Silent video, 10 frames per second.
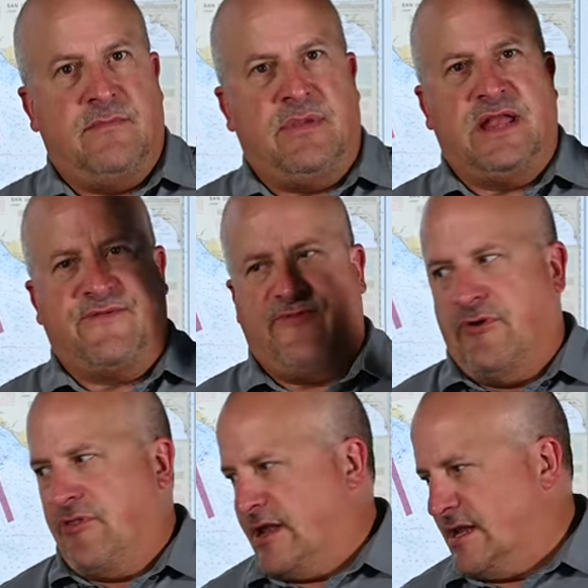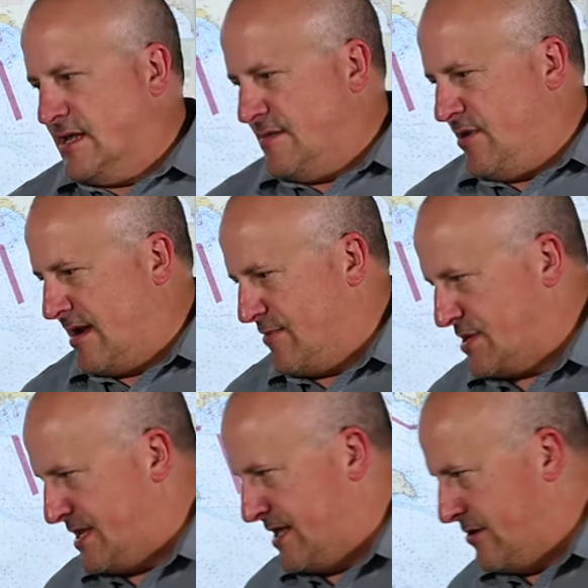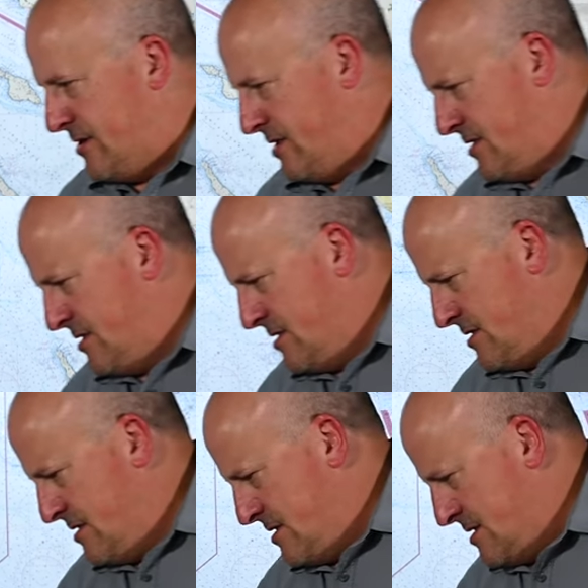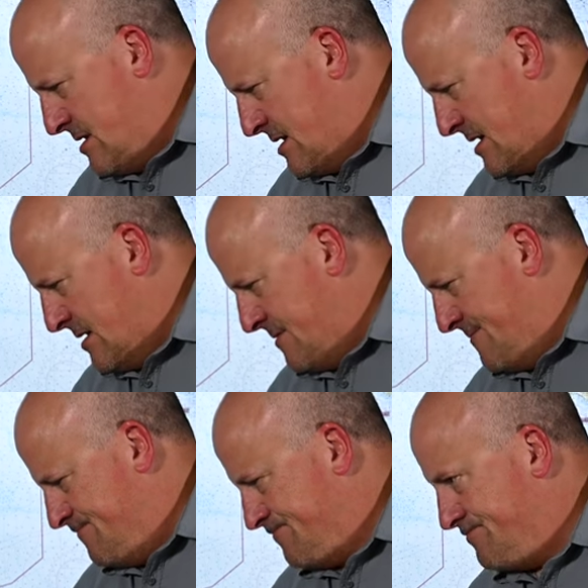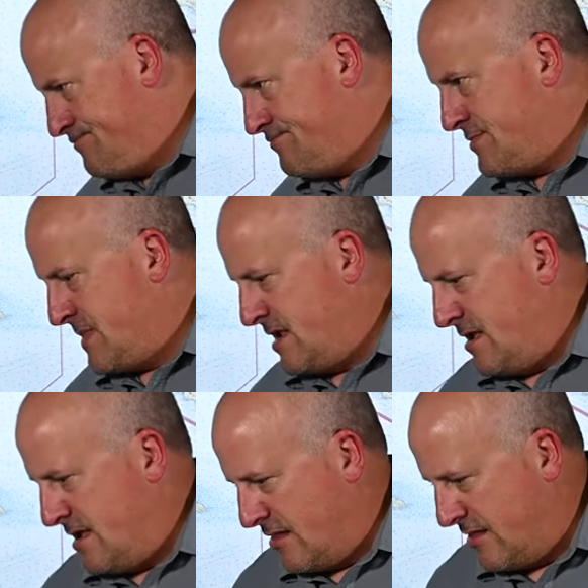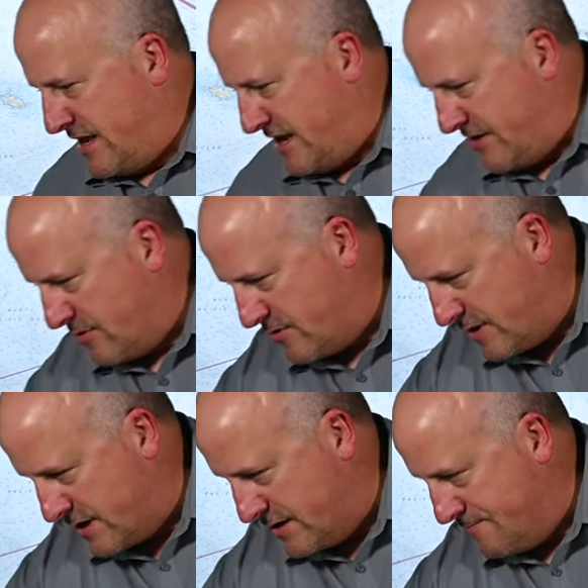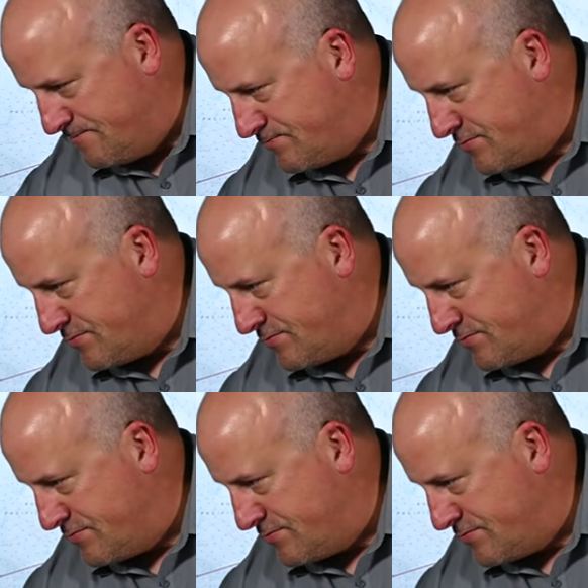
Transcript: Bait's falling like this. Let me grab a standard uh, lead head real quick here.